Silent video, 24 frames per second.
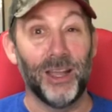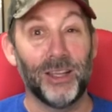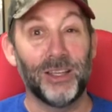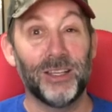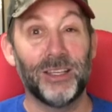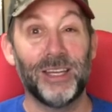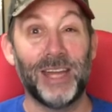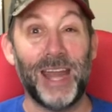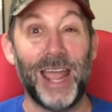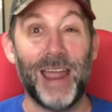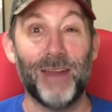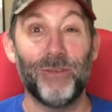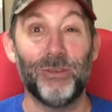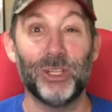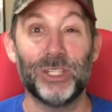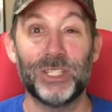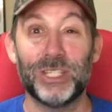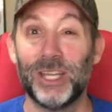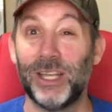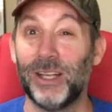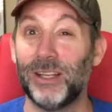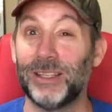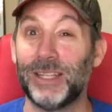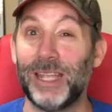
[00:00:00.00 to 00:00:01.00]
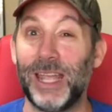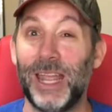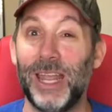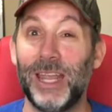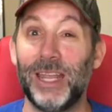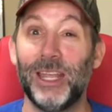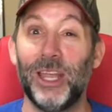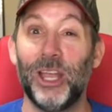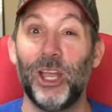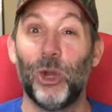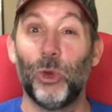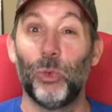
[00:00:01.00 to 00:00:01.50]
good average sale
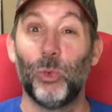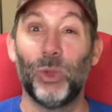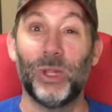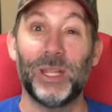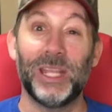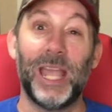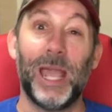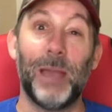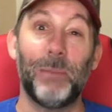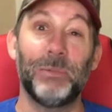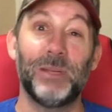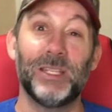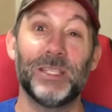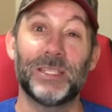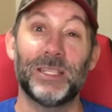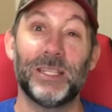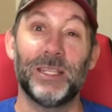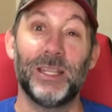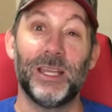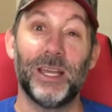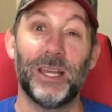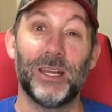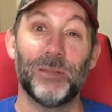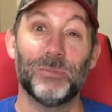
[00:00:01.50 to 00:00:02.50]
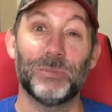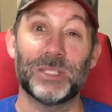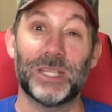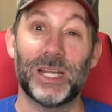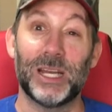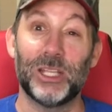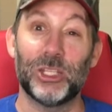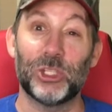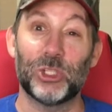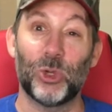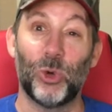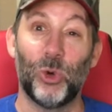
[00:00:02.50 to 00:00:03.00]
day. Really happy to see the items that
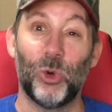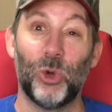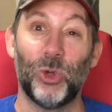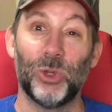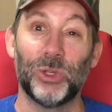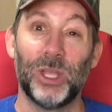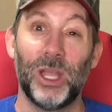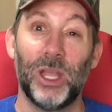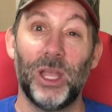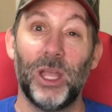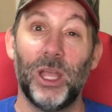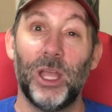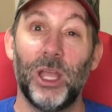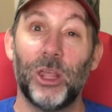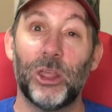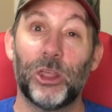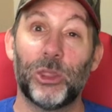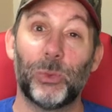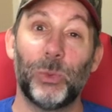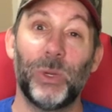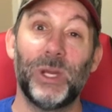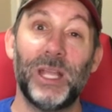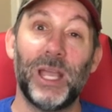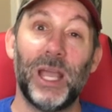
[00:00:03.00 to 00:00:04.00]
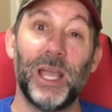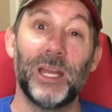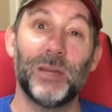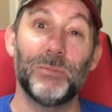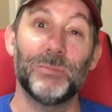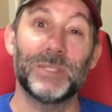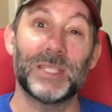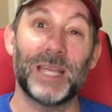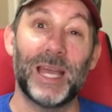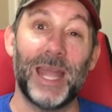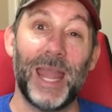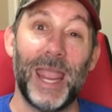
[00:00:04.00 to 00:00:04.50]
I sold. Three
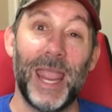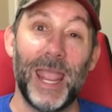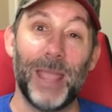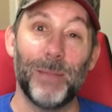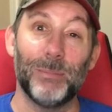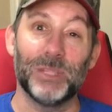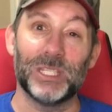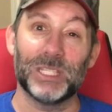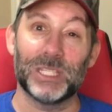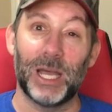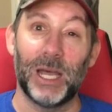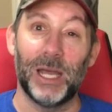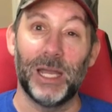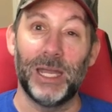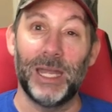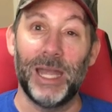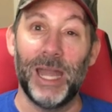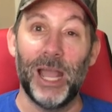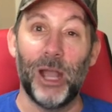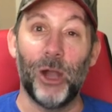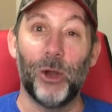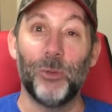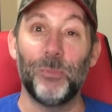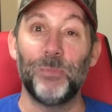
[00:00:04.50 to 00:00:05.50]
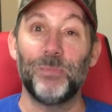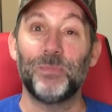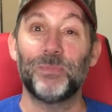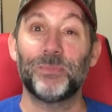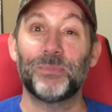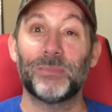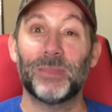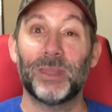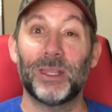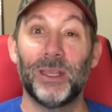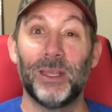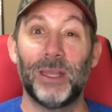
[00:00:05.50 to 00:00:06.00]
items on Amazon. Now,
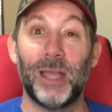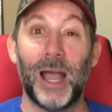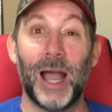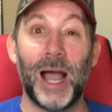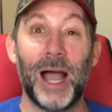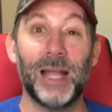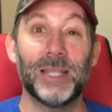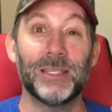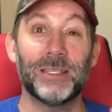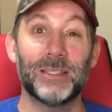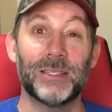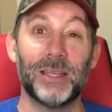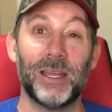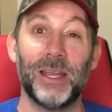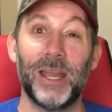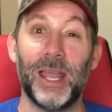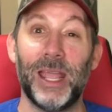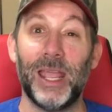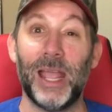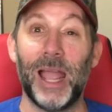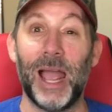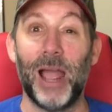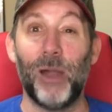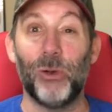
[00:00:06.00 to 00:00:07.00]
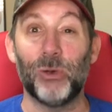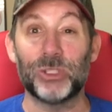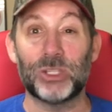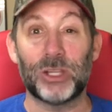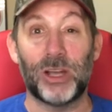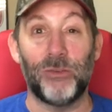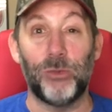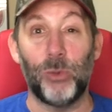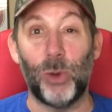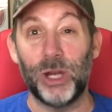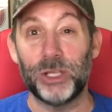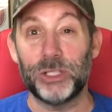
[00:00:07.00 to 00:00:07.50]
on Sunday, I was
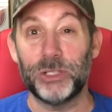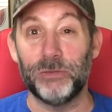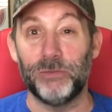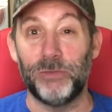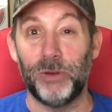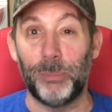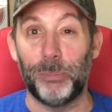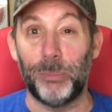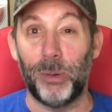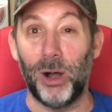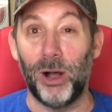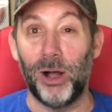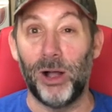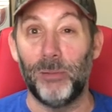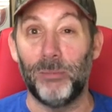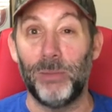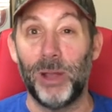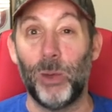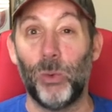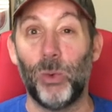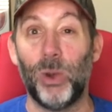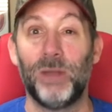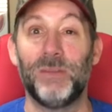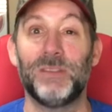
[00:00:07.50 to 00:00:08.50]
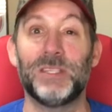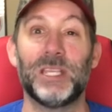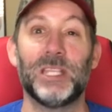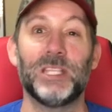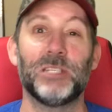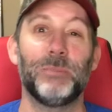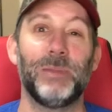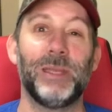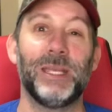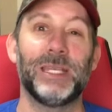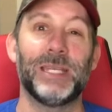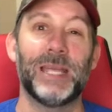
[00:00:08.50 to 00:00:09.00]
off watching football. My wife
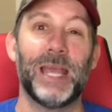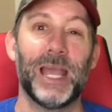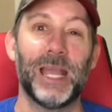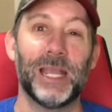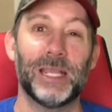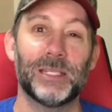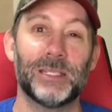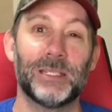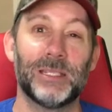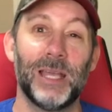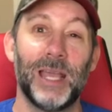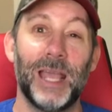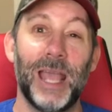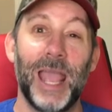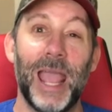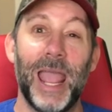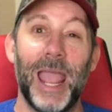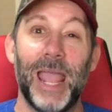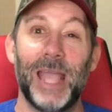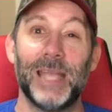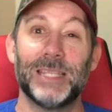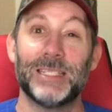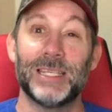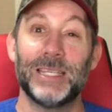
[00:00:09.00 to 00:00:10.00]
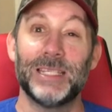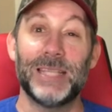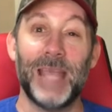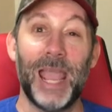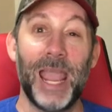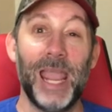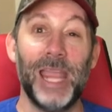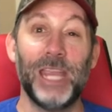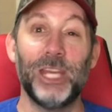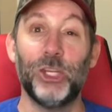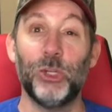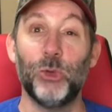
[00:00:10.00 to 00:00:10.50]
sends me a text and says,
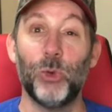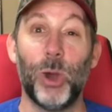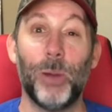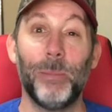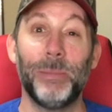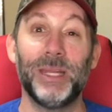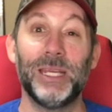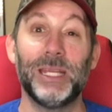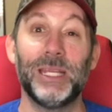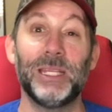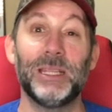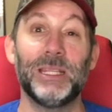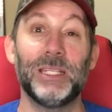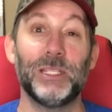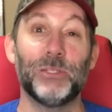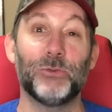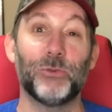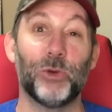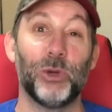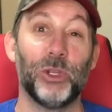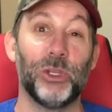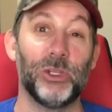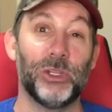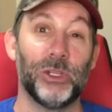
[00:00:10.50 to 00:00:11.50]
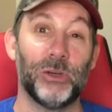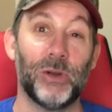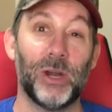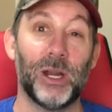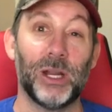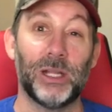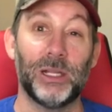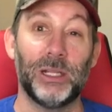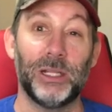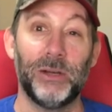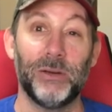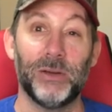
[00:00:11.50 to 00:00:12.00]
"Hey, do you want me to get these for you? They're
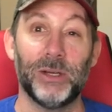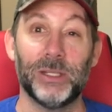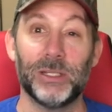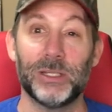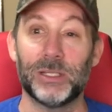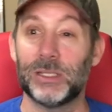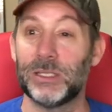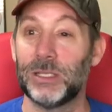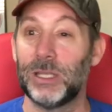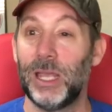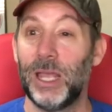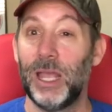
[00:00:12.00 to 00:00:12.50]
on clearance."